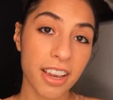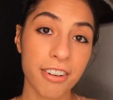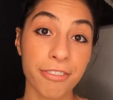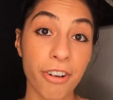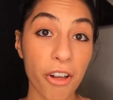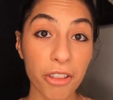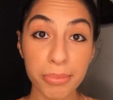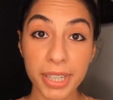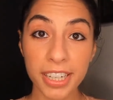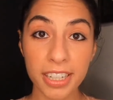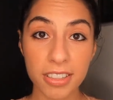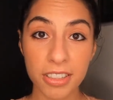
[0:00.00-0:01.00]
Follow me
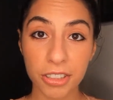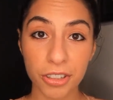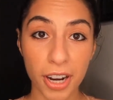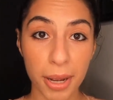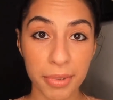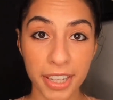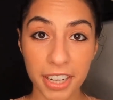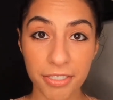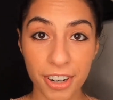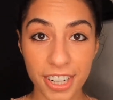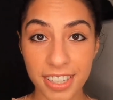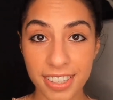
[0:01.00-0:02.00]
on Instagram, like I've
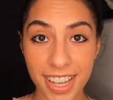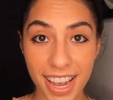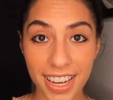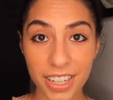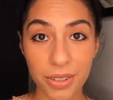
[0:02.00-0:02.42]
already said.